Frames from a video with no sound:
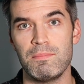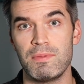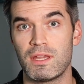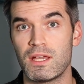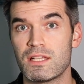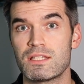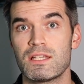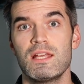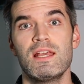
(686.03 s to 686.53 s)

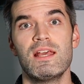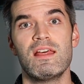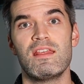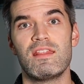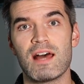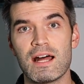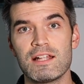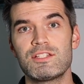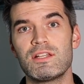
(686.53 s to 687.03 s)
because
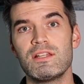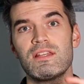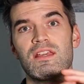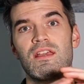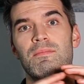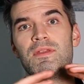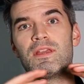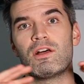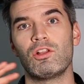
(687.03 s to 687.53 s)
that's going to
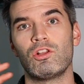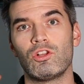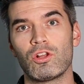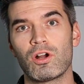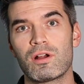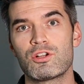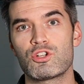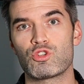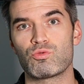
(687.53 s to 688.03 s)
give me a
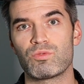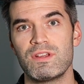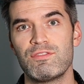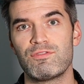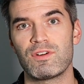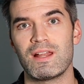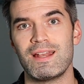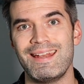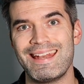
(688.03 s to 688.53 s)
large
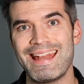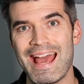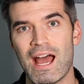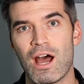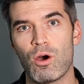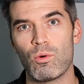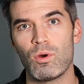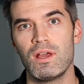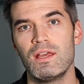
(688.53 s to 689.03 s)
refund now.